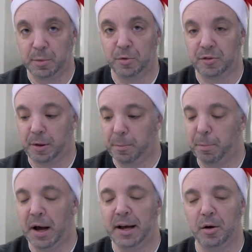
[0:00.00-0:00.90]
in which the
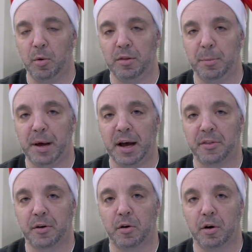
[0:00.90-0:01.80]
bio on the back of
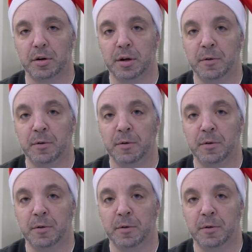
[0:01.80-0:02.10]
the card,